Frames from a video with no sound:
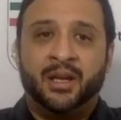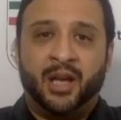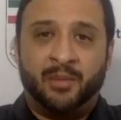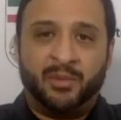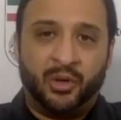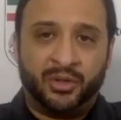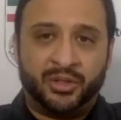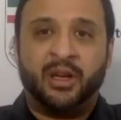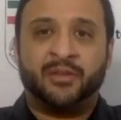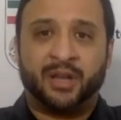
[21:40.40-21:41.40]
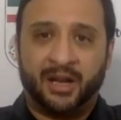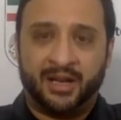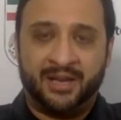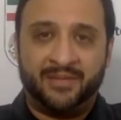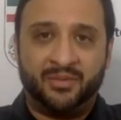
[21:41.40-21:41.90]
I'm your host, Artis
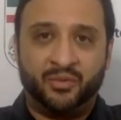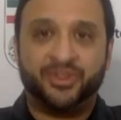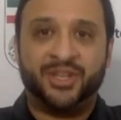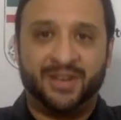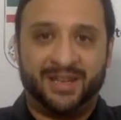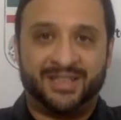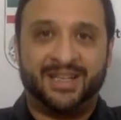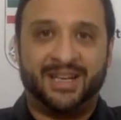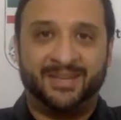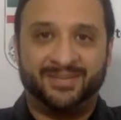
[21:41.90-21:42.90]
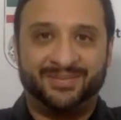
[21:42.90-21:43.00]
Akhari. We'll see you next time.